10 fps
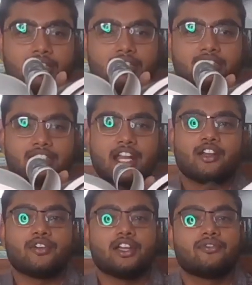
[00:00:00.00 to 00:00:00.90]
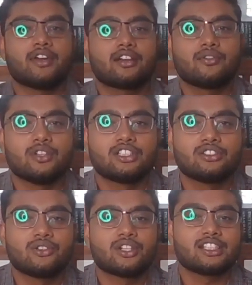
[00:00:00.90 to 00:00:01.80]
this kind of a effect which is
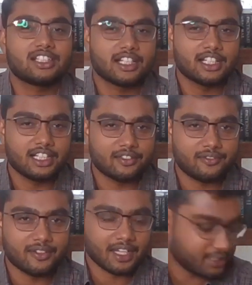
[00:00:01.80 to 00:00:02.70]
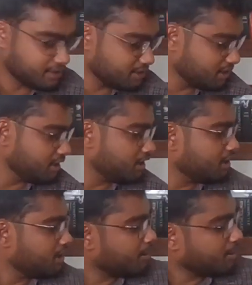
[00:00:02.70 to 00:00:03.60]
known as tunnel effect.
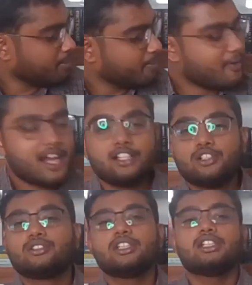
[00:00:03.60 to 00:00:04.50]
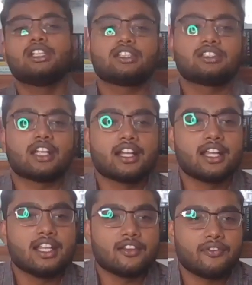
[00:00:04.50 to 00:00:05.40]
While using this tunnel
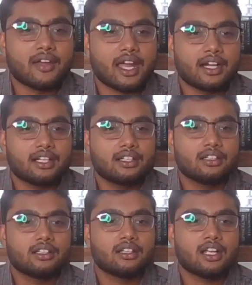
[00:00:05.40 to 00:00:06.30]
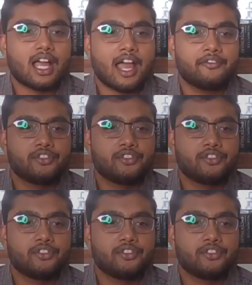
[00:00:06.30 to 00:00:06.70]
effect, I've